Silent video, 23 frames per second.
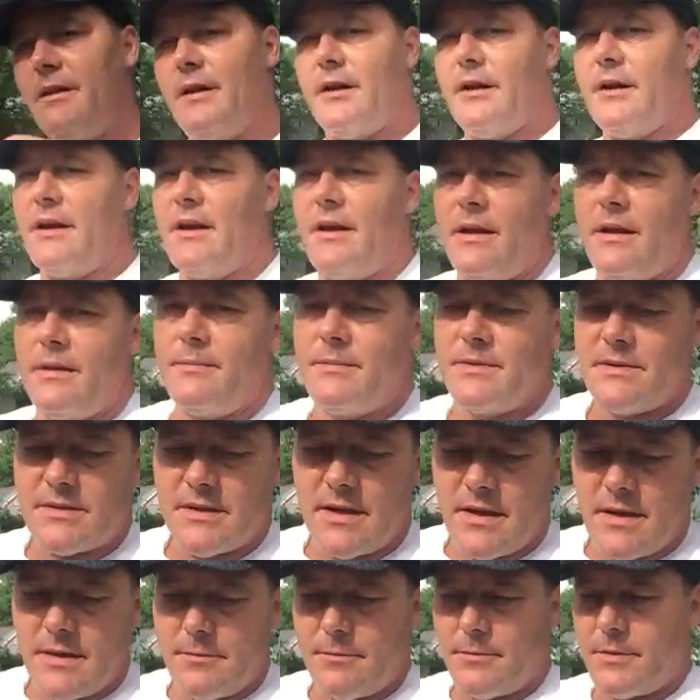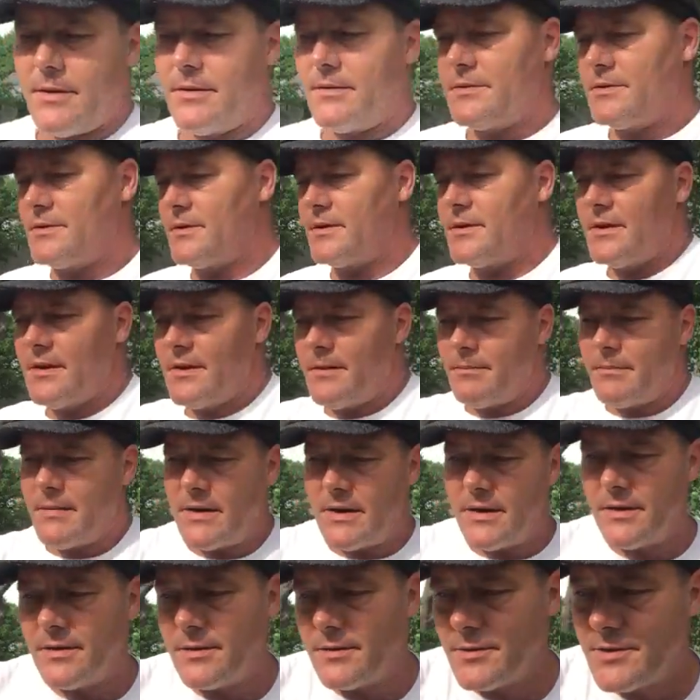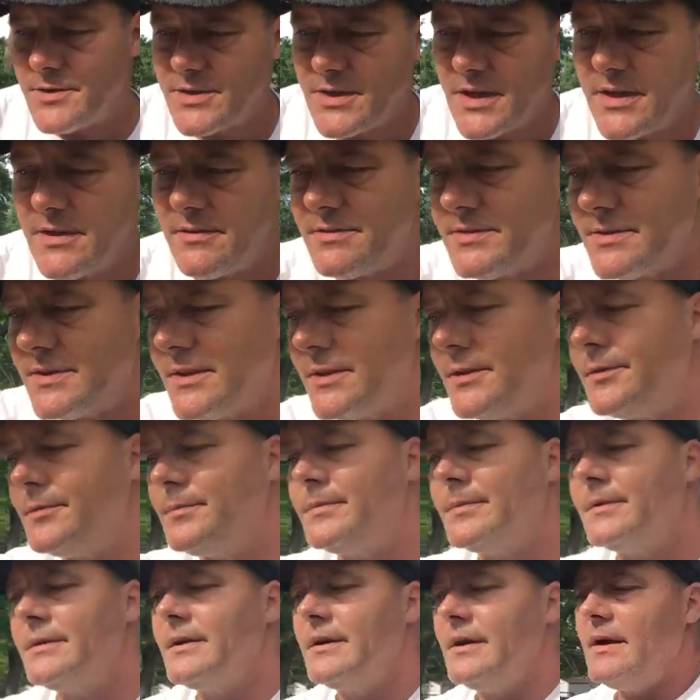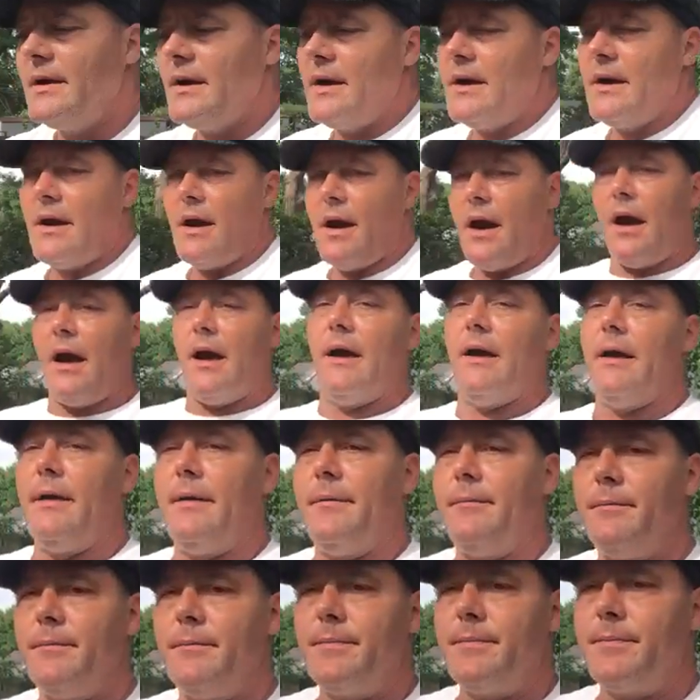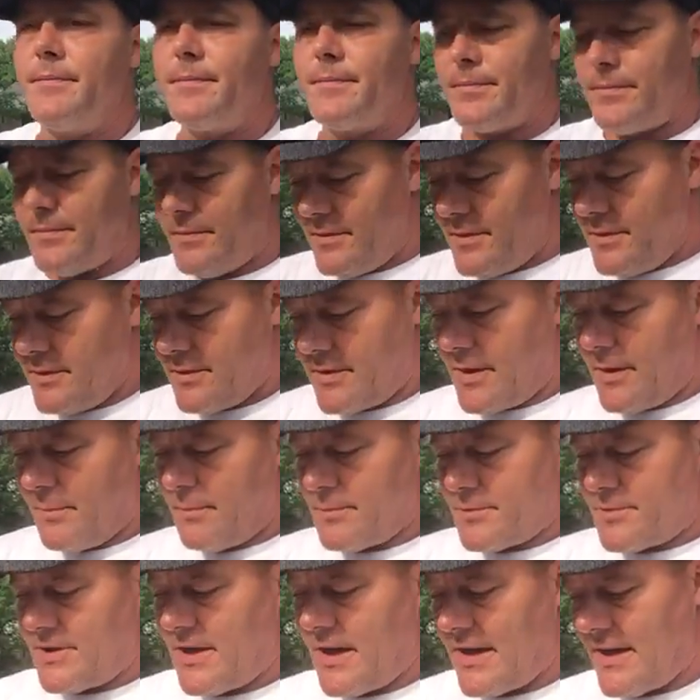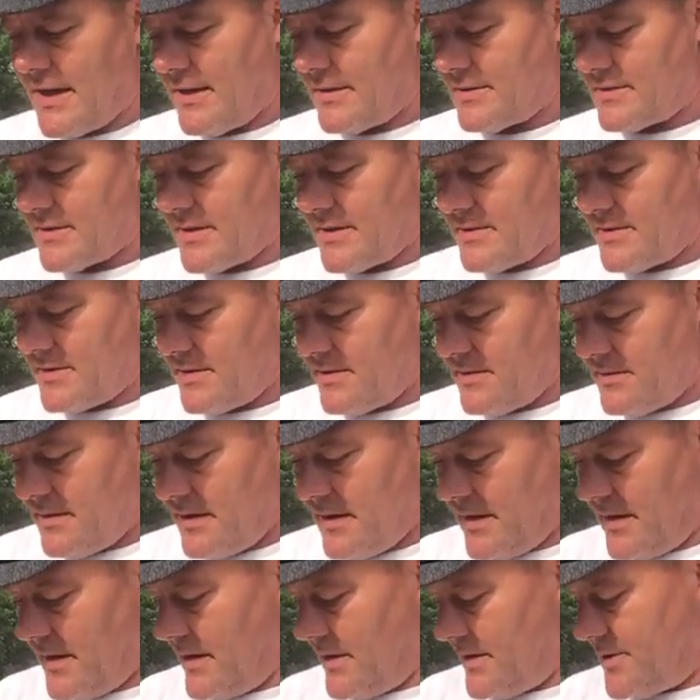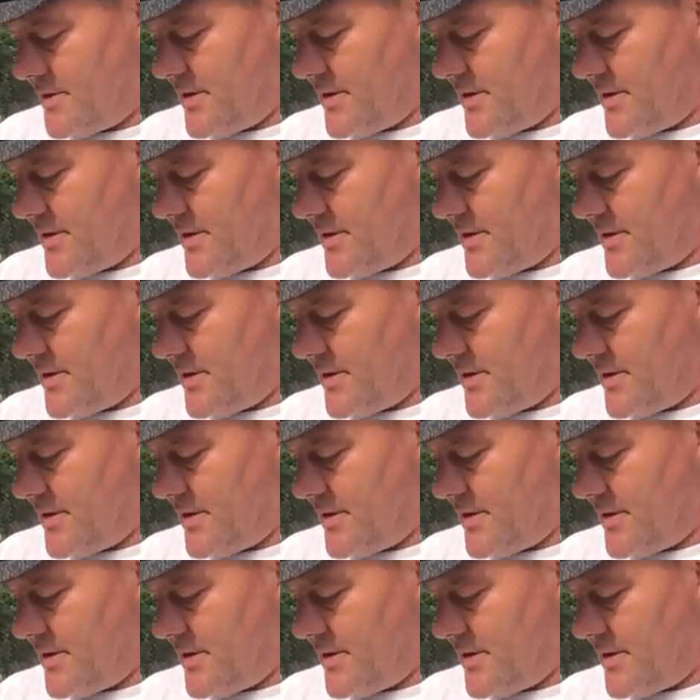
it on Amazon when I was looking up my other shave soap. A couple shout outs on the